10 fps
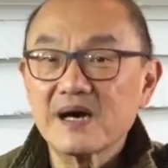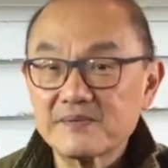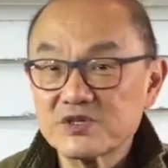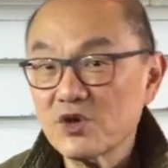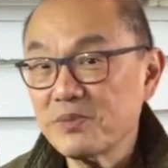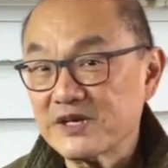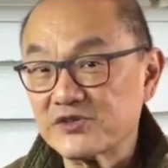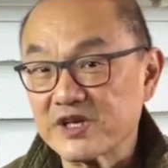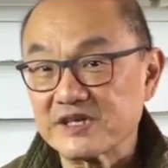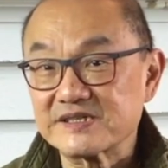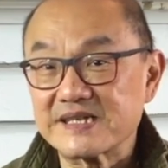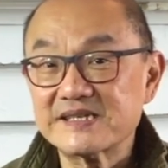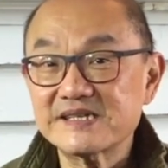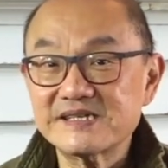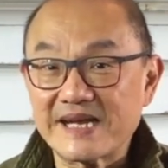I'm told by Trickers that
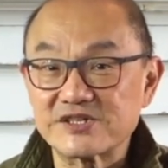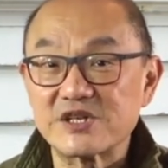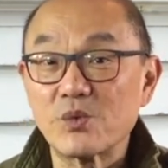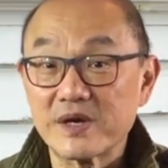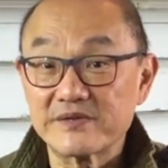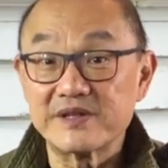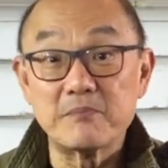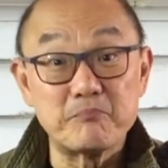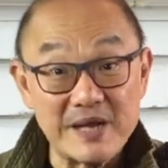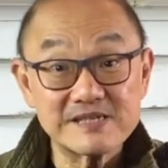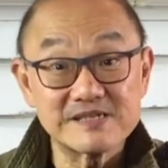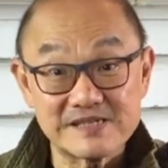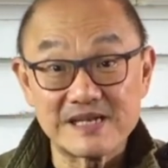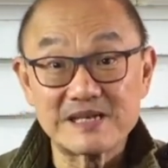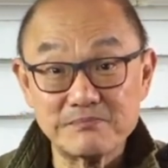this is actually one of their
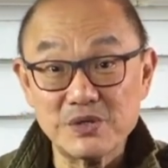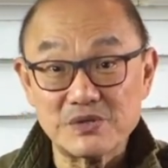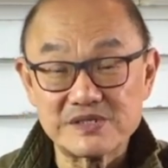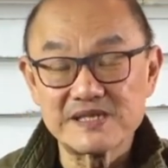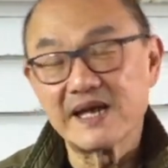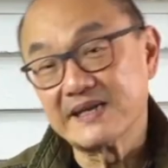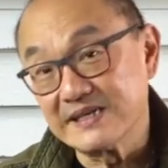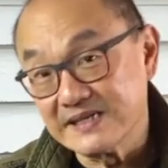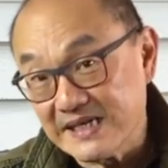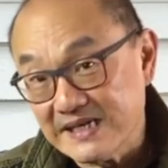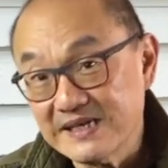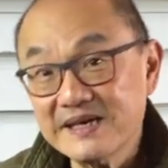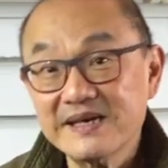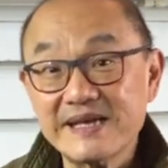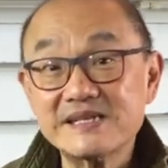best-selling boots, and indeed,
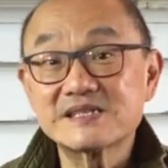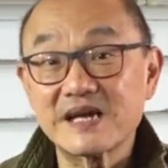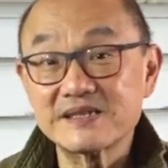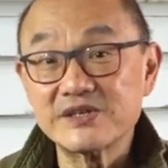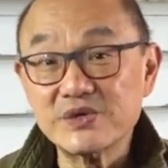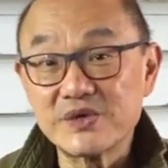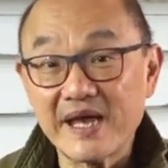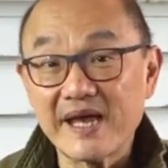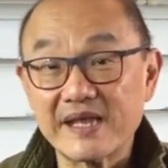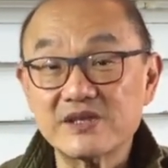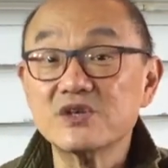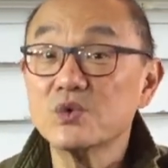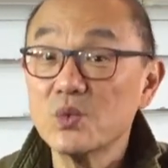inside the UK, you